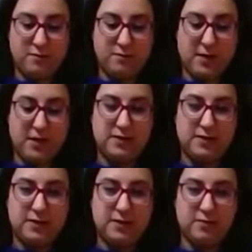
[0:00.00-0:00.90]

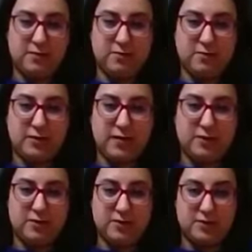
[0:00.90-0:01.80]
paste it along the
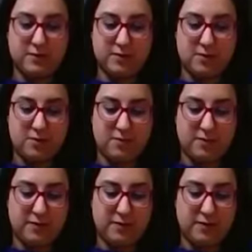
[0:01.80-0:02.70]
edges of the top
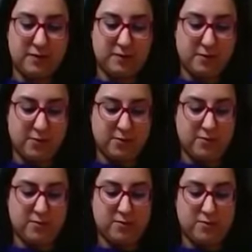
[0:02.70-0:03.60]
of the
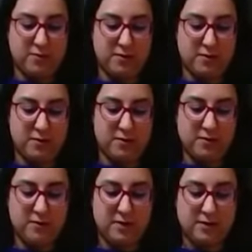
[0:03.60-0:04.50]
bottle or
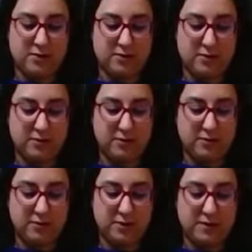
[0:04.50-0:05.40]
glass jar that you're
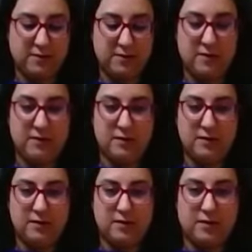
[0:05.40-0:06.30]
using,
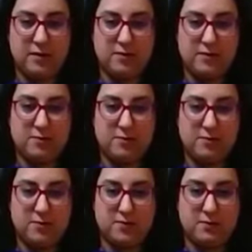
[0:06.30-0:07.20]
like
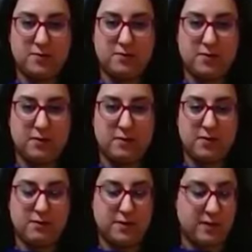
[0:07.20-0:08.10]
so. So it's going
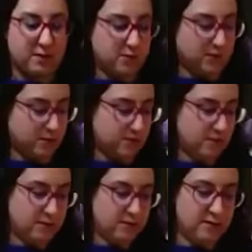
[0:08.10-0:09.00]
around the edge here.
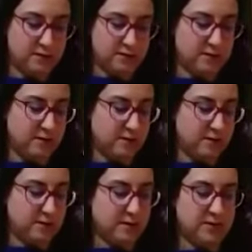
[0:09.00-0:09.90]

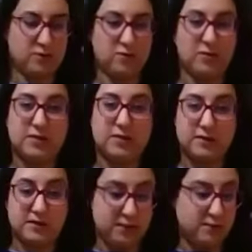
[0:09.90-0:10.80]
And you're going to
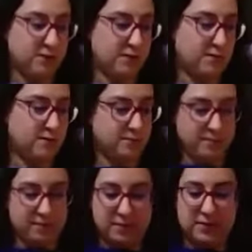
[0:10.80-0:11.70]
continue that
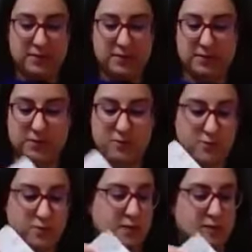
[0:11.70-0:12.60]
till this
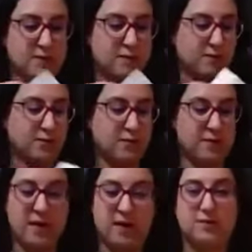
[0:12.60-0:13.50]
whole thing is covered.
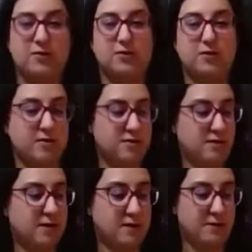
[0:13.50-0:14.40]
It has to look
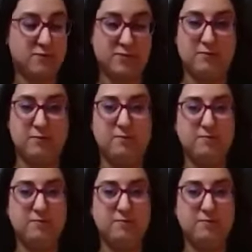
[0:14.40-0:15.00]
like a mountain.